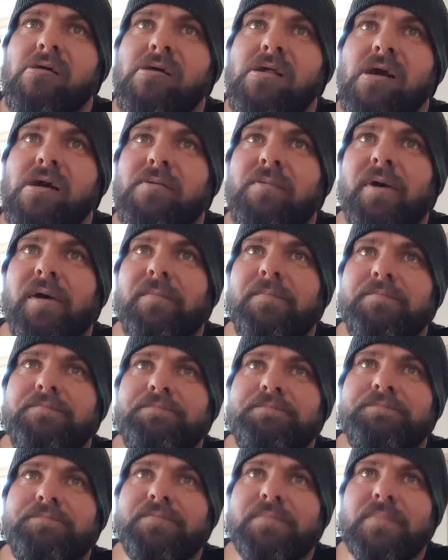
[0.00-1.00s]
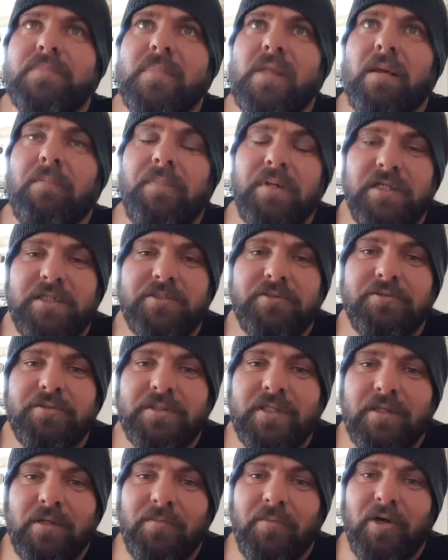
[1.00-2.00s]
But it'll be interesting.